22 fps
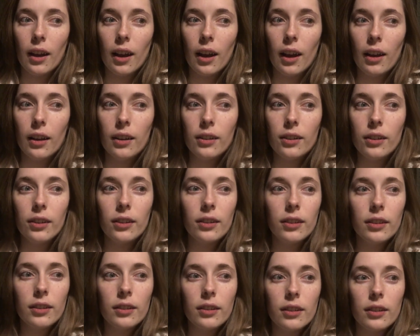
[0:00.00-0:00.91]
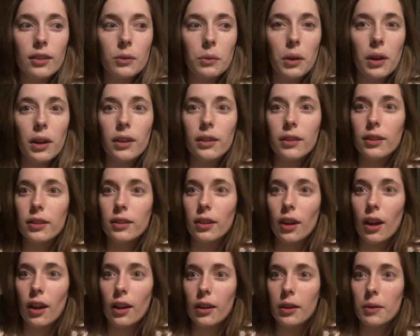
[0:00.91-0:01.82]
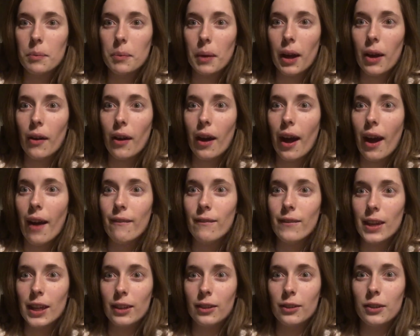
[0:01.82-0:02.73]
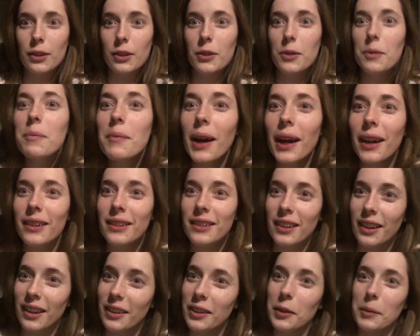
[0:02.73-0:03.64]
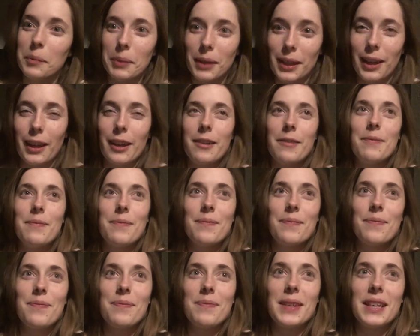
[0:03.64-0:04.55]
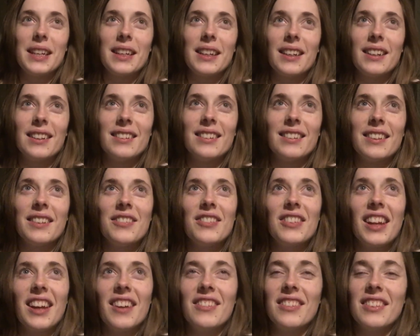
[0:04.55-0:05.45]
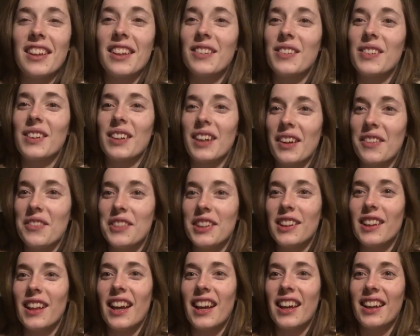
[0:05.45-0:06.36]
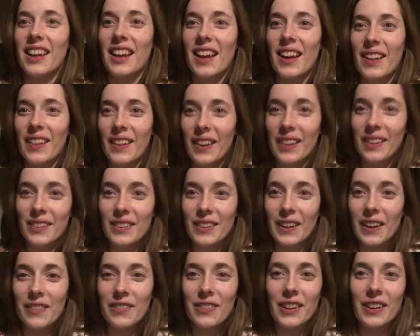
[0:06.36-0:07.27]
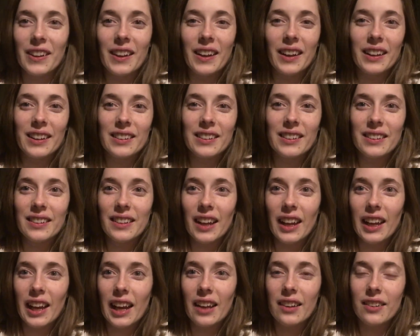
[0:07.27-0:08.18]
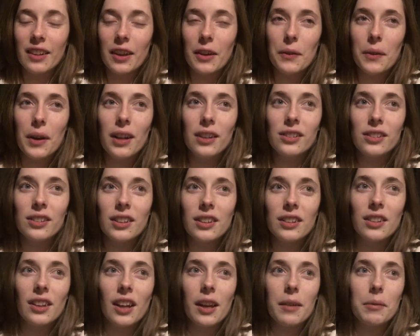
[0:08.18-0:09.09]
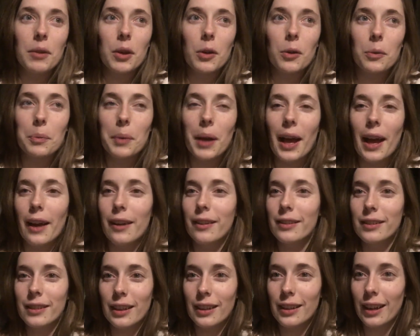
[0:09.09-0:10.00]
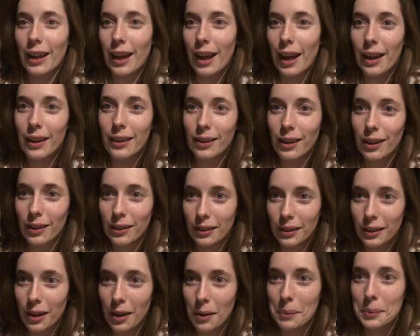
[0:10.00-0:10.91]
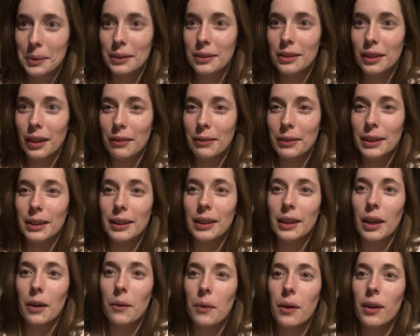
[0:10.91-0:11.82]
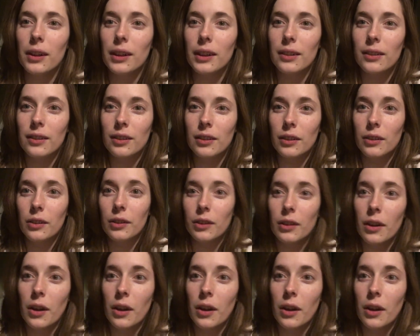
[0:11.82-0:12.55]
I just want to talk about having too much on your plate. Because sometimes that's what I feel like, and that's what I felt like today as I watched the time go past and I had not accomplished everything I wanted to.